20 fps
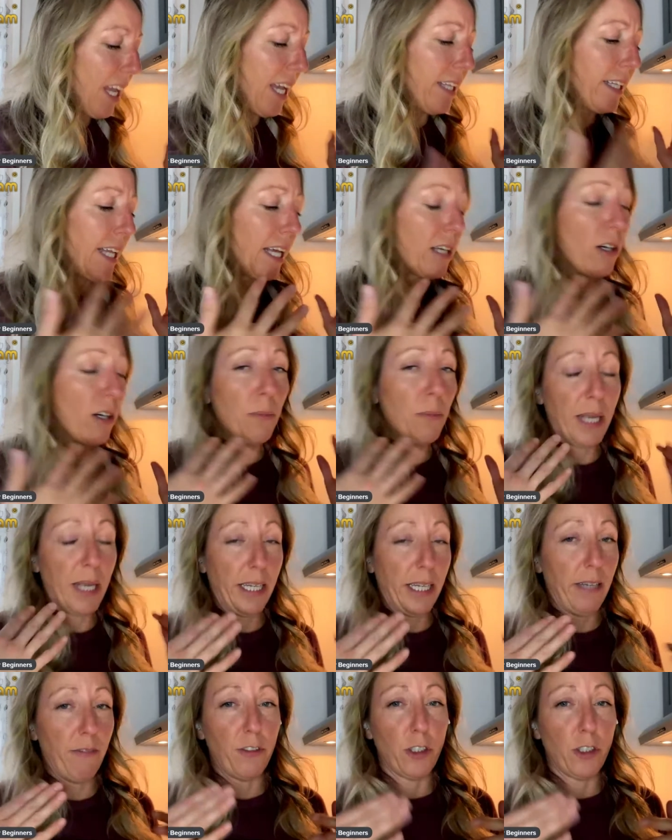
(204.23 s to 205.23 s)
And then I'll
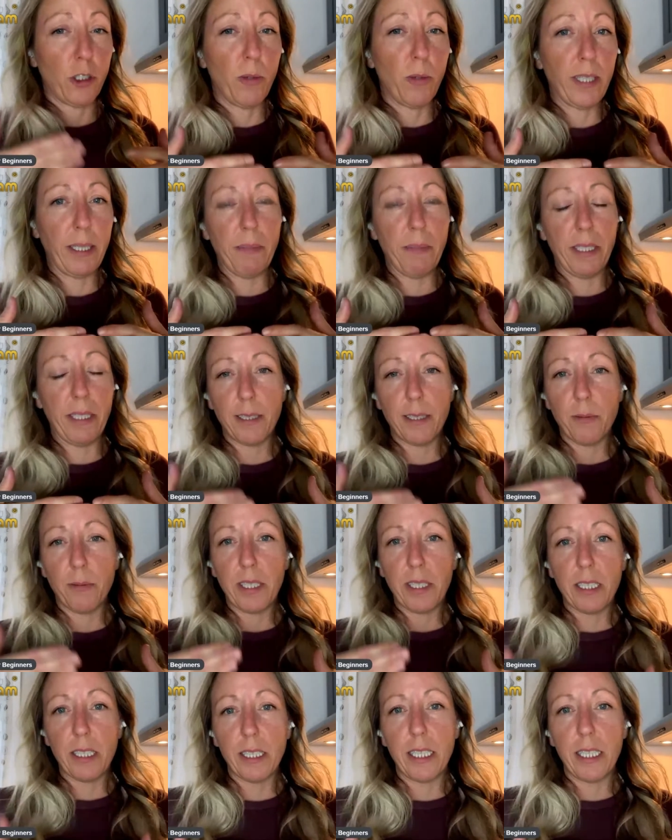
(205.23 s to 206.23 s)
bake it for 20 minutes
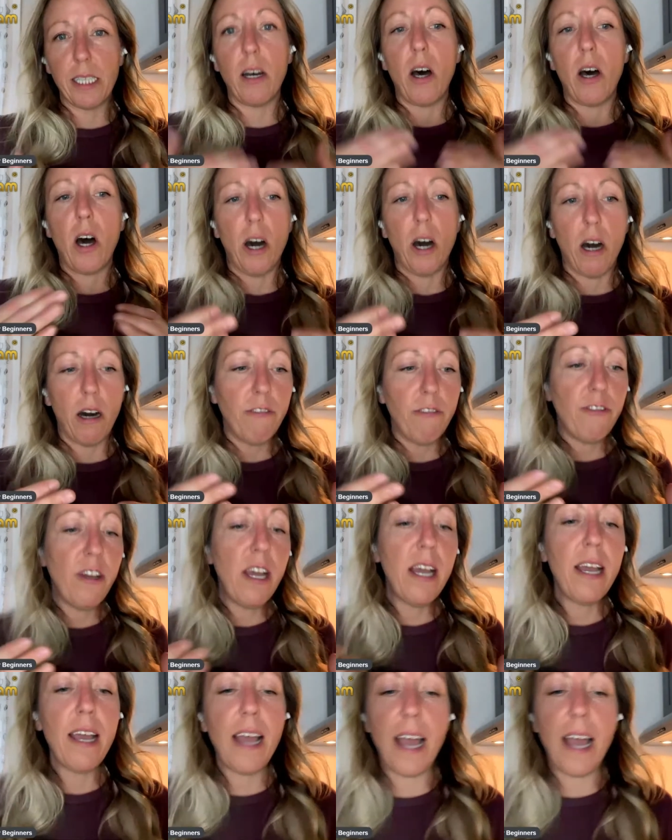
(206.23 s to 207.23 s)
with the lid off.